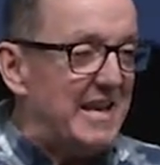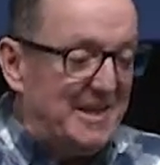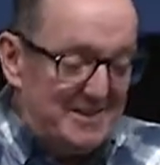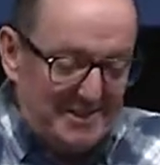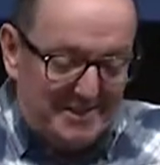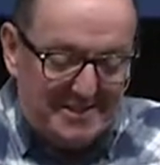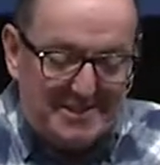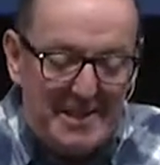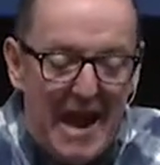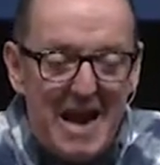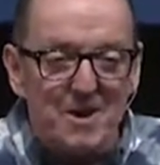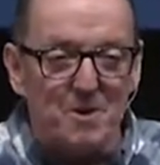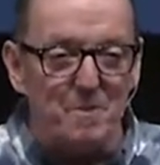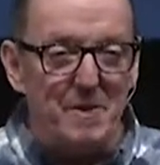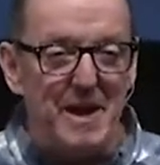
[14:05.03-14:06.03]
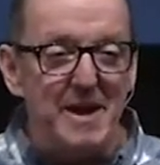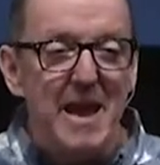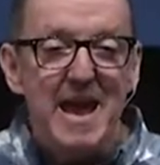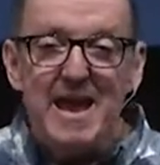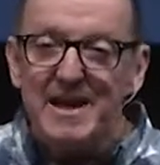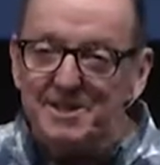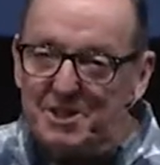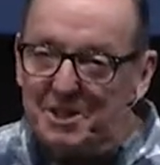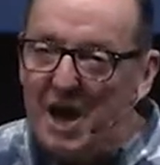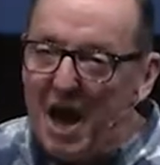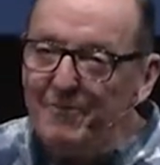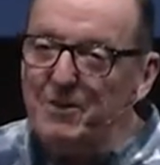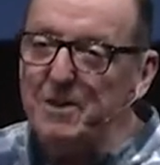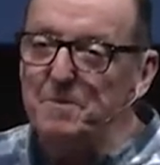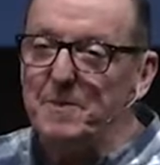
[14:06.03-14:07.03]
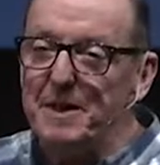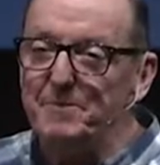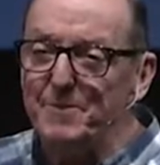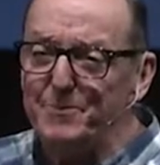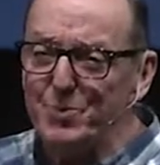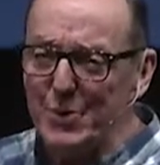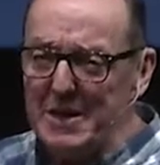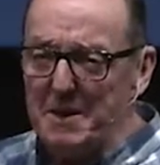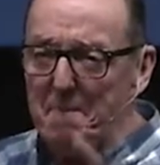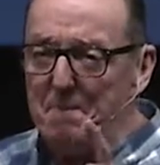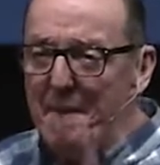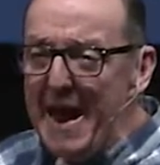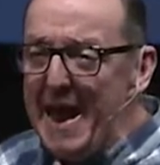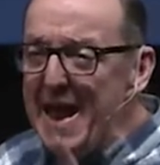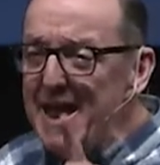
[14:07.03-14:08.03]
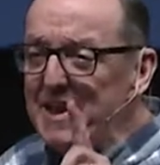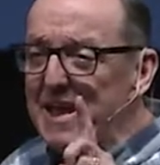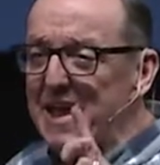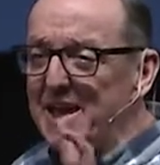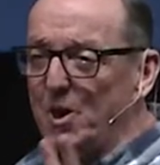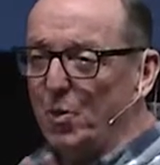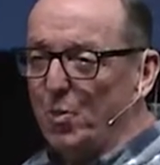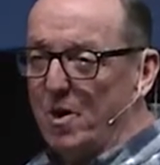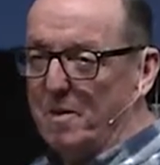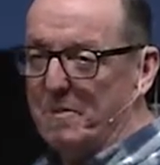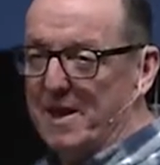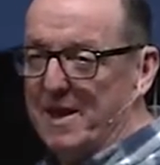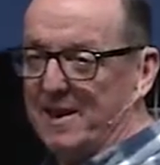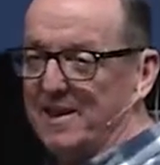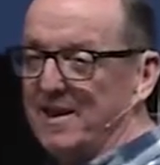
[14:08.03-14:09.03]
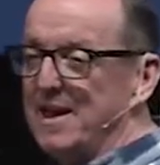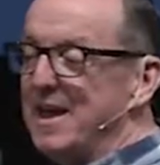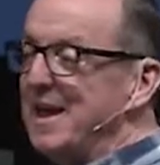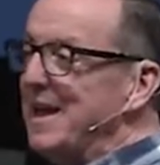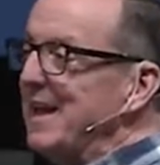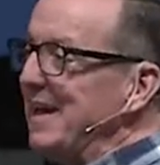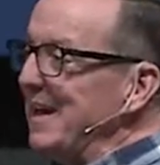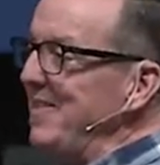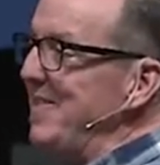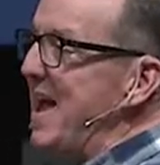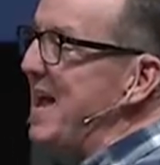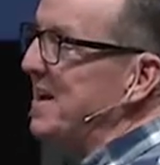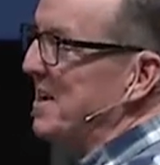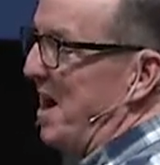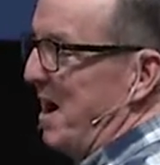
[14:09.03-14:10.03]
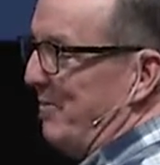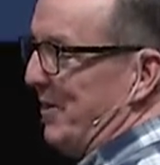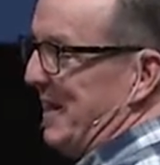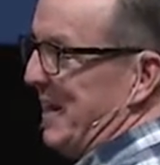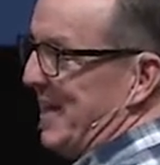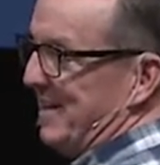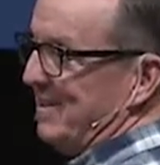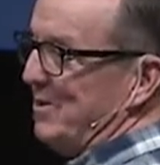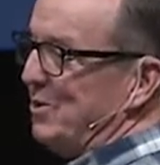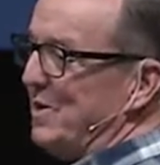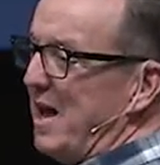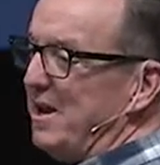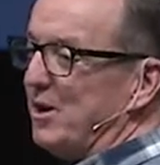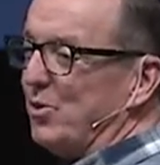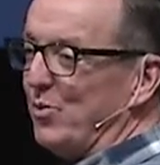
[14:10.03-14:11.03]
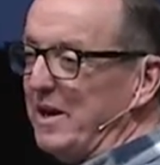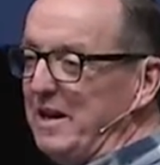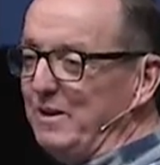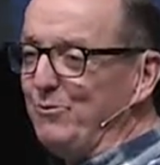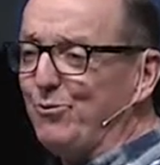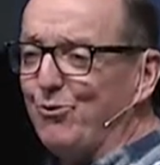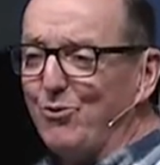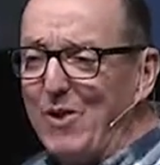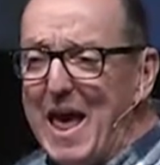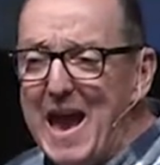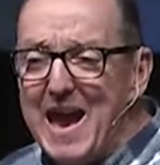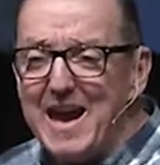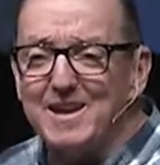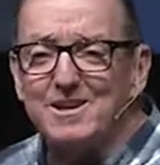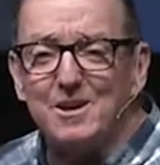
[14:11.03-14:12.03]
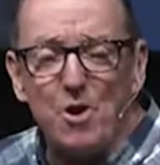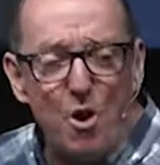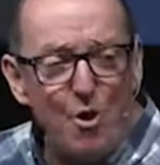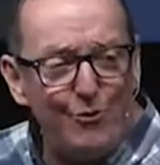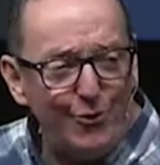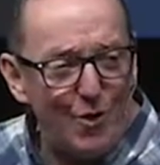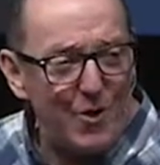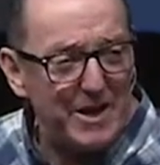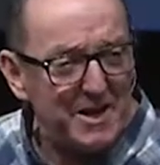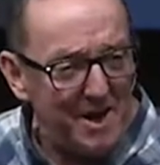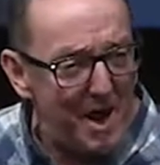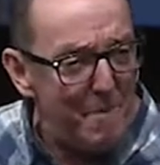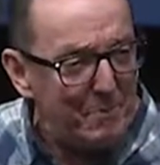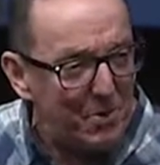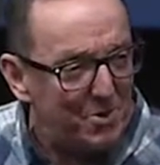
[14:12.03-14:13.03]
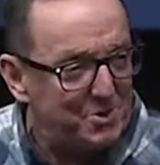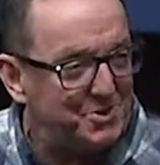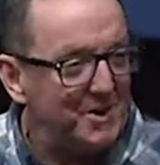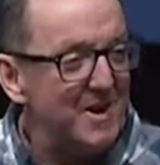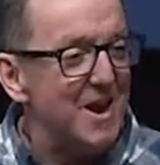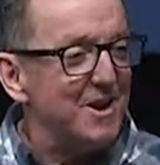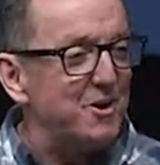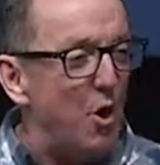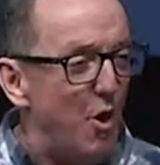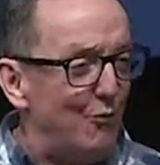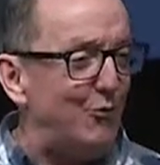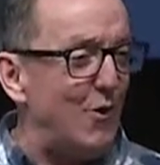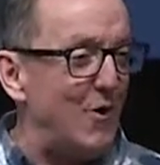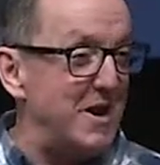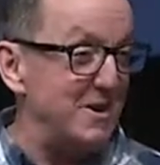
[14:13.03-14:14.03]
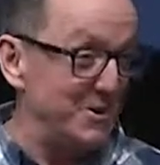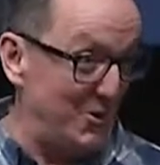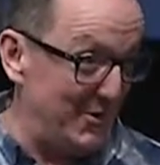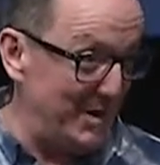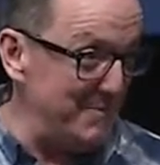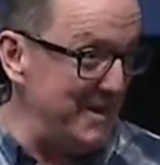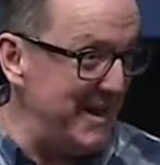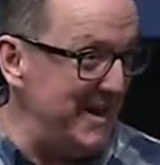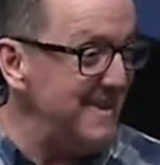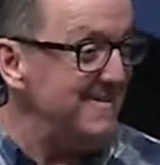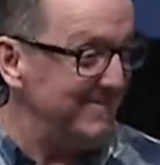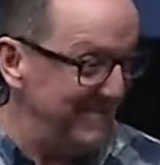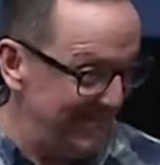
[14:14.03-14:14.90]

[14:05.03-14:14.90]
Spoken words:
It's a sacrament. It's a covenant made between a man and a woman. In that covenant, you got a green flag to go for it. Couples, go for it. You know what I mean?